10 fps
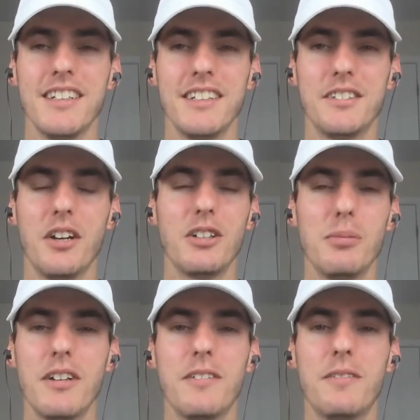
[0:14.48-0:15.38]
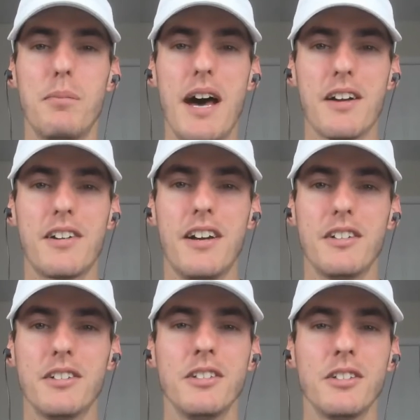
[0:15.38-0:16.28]
So, a little bit of
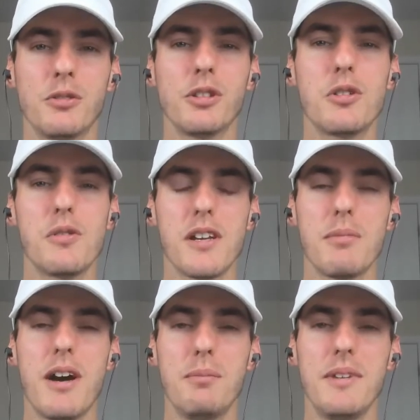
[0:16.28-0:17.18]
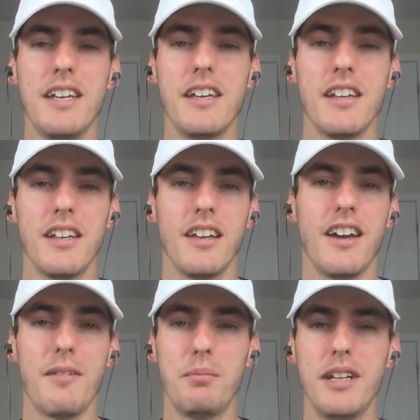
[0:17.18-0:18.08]
background, real quick, about me.
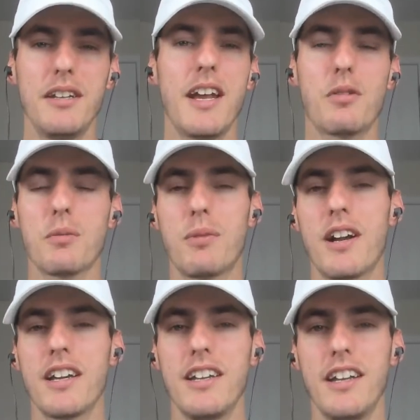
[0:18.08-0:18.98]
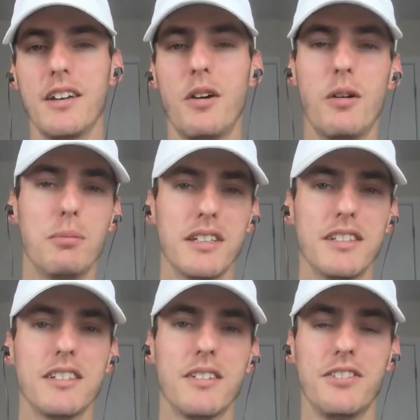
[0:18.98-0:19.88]
I've been in network marketing, home
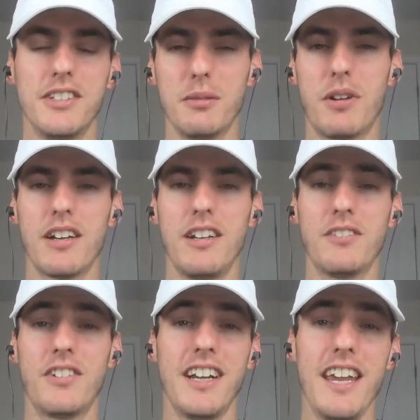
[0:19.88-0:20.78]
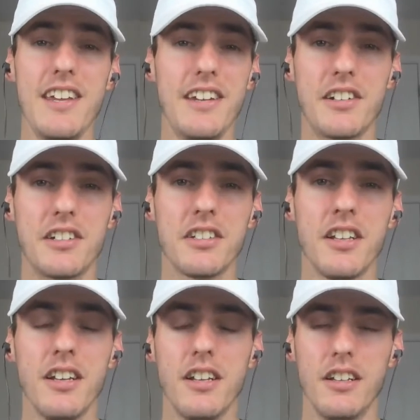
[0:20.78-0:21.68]
business, affiliate marketing for 8 years.
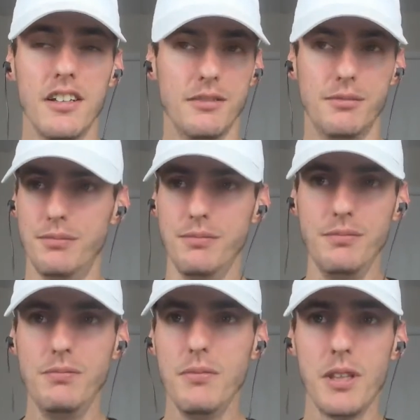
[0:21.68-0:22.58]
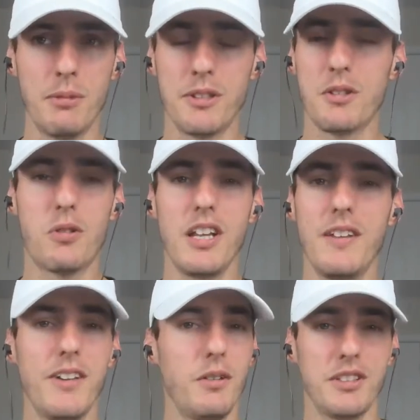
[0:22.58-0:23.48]
The majority
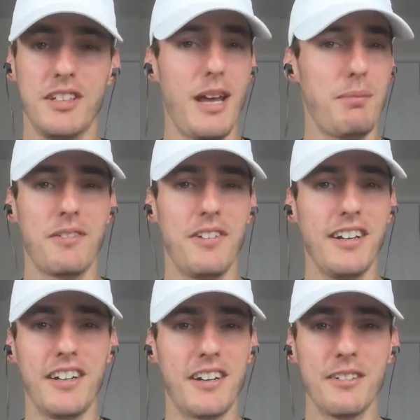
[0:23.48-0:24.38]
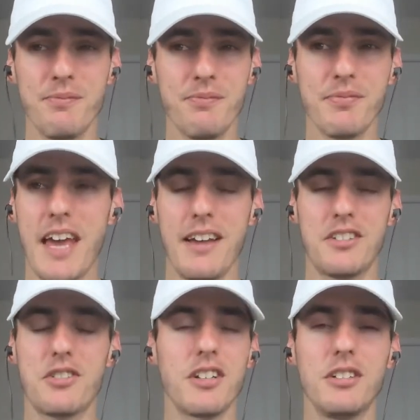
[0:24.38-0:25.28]
of it was an epic failure. I
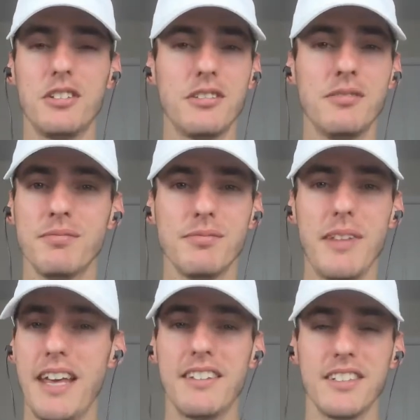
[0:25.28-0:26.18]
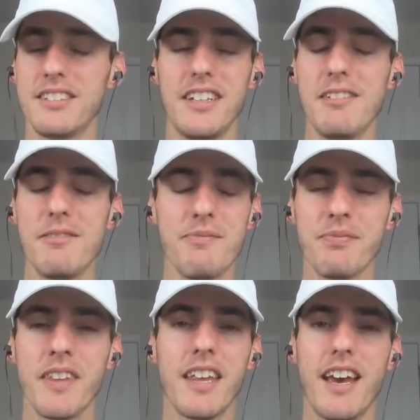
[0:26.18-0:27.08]
struggled endlessly,
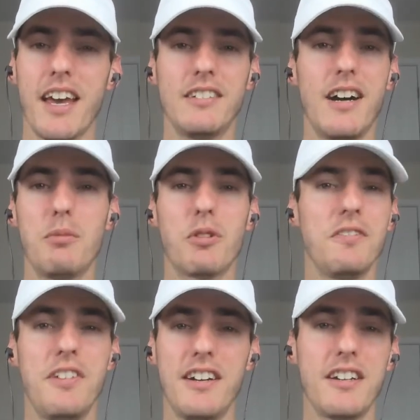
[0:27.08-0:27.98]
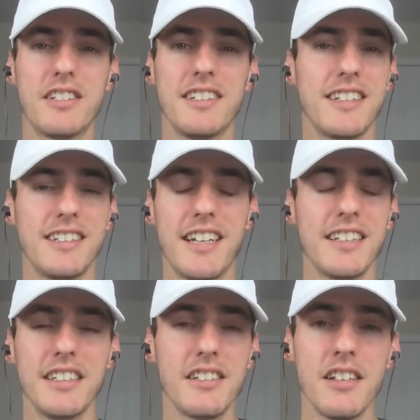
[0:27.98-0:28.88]
had a lot more failures than
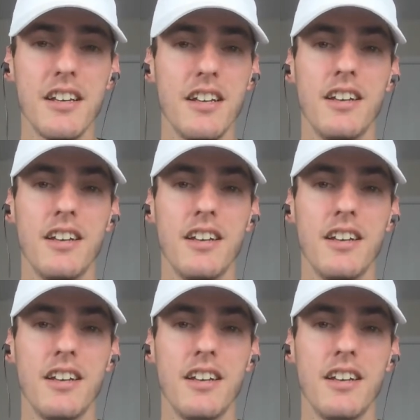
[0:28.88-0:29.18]
successes.